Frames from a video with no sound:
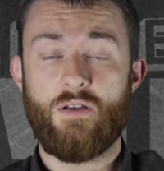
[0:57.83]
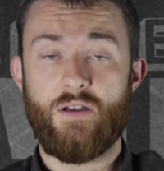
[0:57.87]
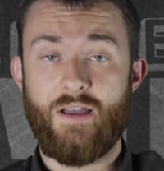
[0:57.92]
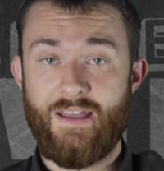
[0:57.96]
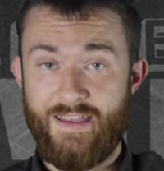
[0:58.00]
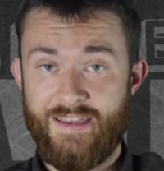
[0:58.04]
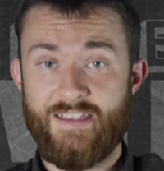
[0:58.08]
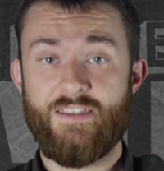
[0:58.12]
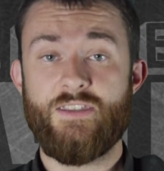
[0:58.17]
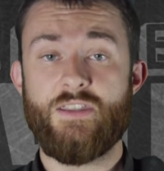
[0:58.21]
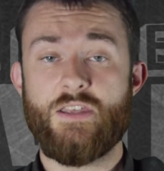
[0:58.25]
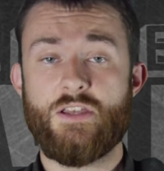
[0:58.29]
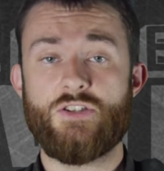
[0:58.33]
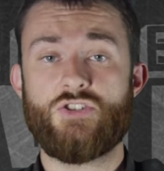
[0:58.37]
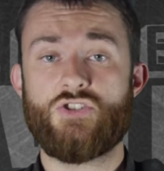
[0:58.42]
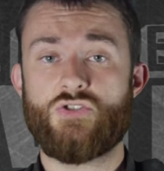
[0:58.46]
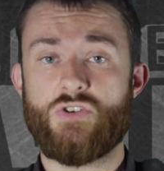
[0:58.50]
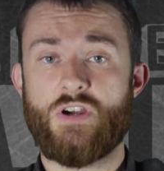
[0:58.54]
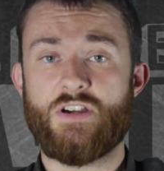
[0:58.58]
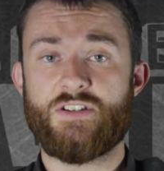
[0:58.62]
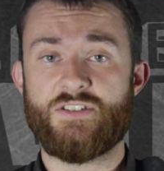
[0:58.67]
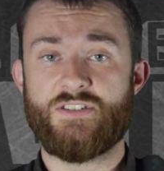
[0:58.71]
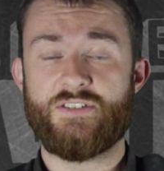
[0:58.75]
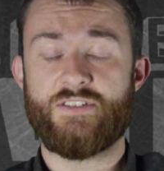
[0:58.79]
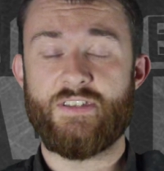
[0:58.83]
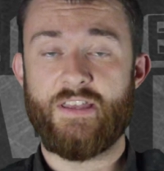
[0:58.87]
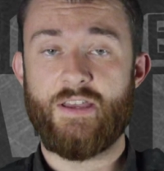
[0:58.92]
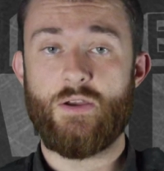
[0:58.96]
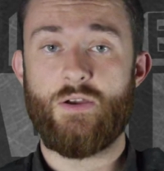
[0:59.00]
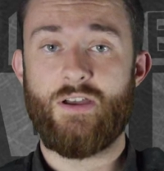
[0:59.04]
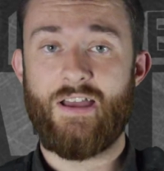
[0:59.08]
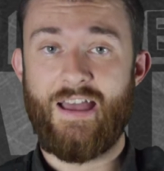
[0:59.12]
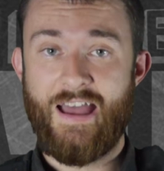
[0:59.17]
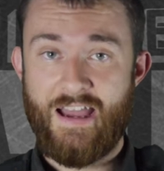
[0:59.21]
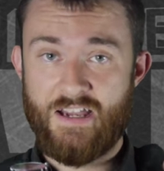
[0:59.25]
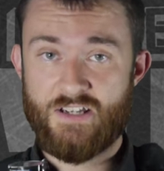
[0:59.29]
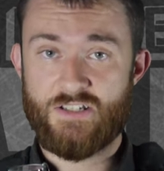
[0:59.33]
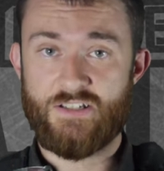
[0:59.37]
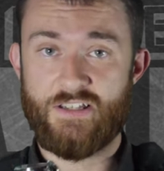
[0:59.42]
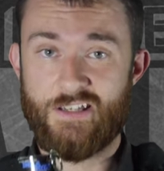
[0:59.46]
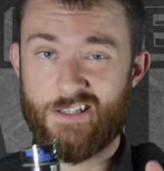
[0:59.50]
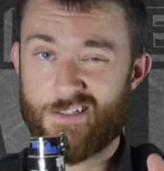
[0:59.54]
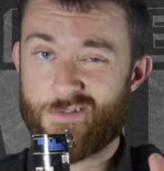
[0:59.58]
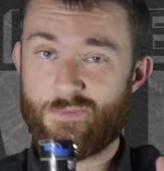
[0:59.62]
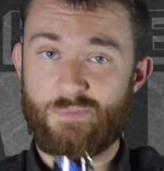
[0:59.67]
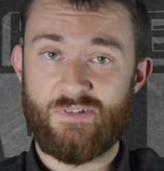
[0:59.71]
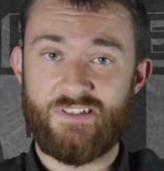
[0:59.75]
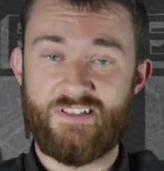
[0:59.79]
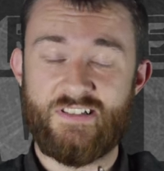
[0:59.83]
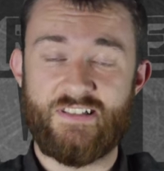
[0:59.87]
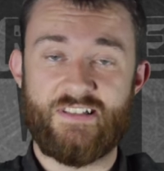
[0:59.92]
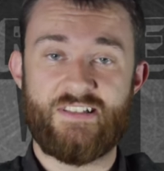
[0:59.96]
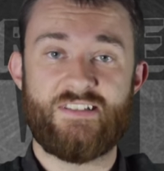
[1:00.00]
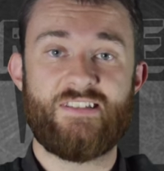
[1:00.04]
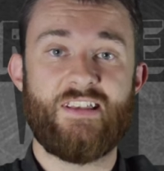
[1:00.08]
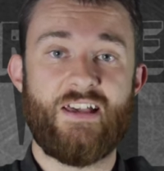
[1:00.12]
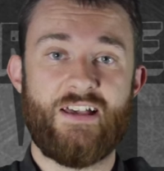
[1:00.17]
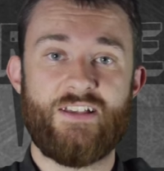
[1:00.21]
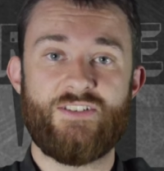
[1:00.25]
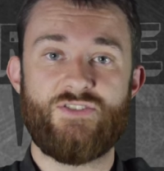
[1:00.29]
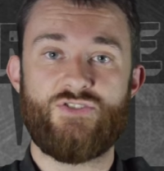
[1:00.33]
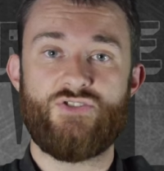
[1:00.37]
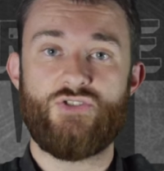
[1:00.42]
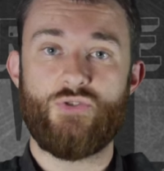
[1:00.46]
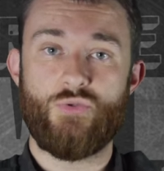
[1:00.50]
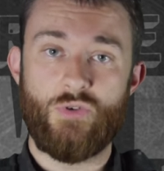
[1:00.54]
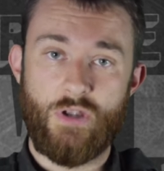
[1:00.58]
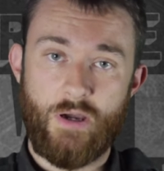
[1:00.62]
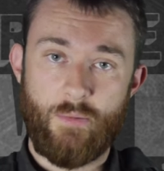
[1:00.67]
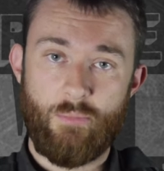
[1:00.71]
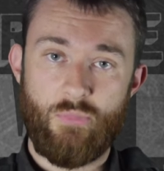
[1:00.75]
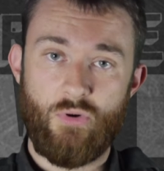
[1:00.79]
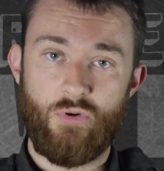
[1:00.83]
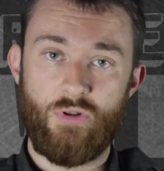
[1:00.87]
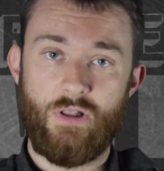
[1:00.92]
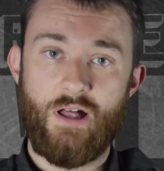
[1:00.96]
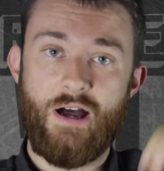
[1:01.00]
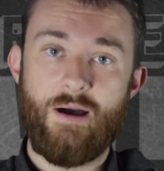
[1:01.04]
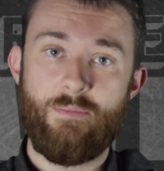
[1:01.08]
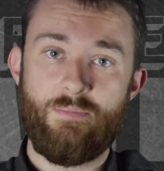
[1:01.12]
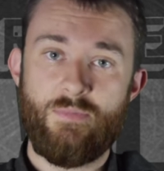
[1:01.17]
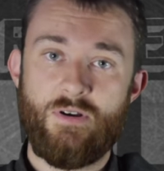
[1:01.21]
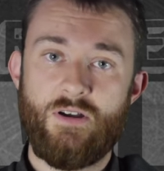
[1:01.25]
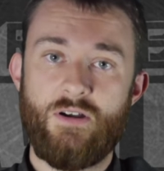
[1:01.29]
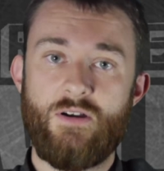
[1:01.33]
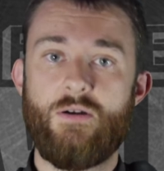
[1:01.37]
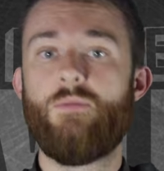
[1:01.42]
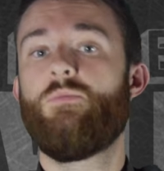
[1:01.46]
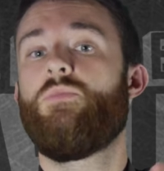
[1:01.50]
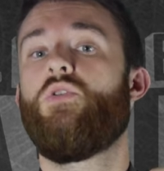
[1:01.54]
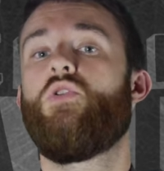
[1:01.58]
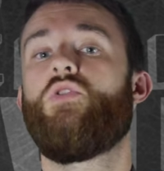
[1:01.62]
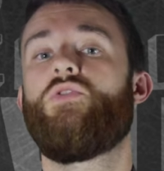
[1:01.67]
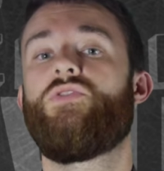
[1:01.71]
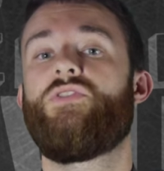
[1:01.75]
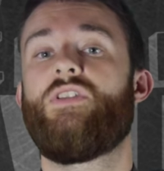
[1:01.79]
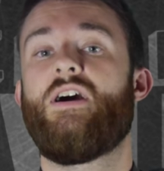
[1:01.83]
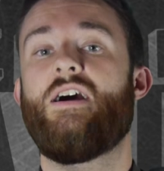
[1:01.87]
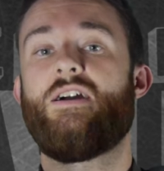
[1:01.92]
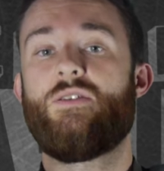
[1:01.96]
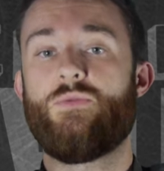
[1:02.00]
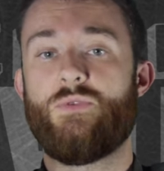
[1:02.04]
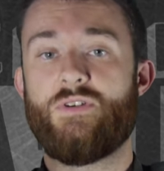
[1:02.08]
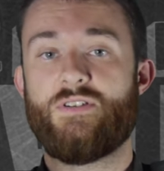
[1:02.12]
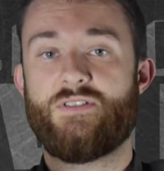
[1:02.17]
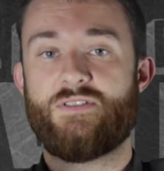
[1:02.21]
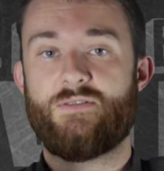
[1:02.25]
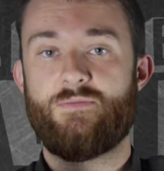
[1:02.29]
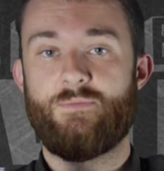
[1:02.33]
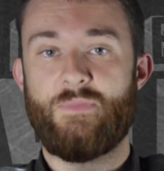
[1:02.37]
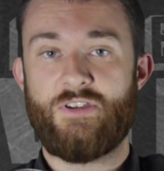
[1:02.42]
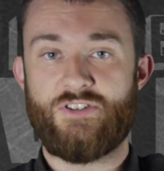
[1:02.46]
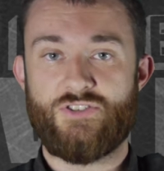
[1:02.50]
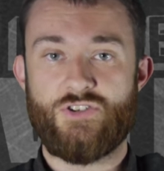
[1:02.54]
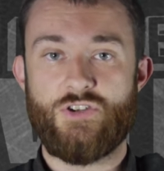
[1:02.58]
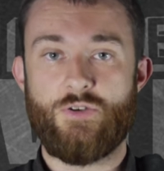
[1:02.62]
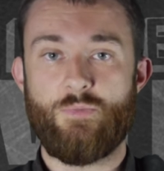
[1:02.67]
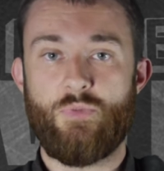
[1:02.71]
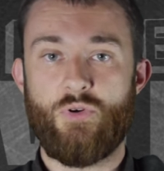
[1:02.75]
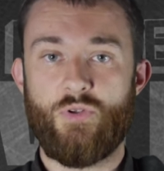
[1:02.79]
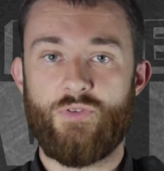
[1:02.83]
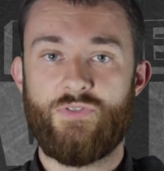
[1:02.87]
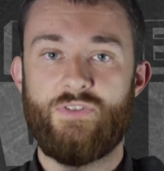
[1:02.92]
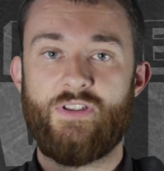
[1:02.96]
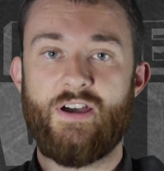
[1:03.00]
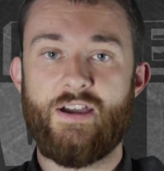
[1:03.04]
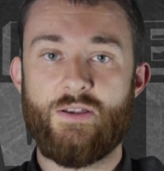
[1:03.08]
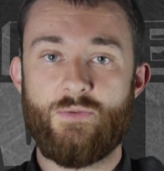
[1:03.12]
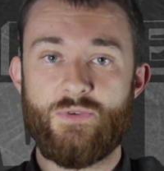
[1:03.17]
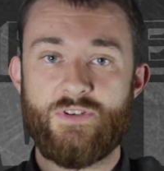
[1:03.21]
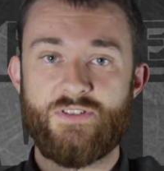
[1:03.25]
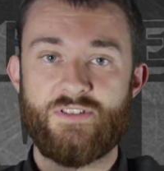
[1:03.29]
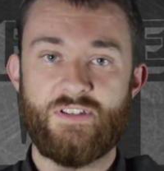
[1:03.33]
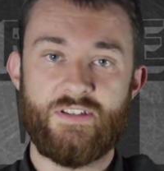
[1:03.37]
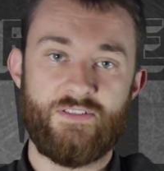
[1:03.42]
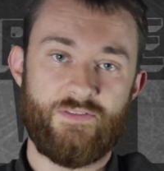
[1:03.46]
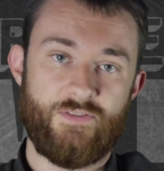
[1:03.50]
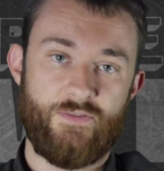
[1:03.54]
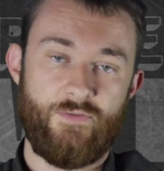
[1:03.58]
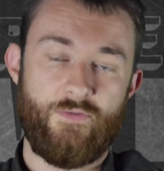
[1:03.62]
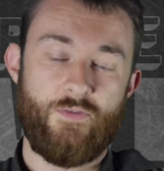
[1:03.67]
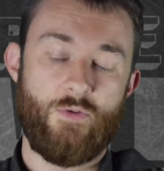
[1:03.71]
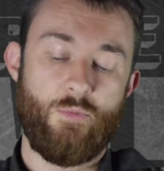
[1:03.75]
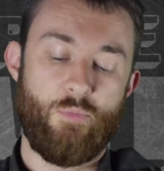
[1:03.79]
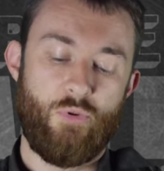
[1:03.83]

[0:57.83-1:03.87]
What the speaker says: In the instructions, it actually explicitly says, do not pull up, pull sideways. Make sure you pull sideways because if you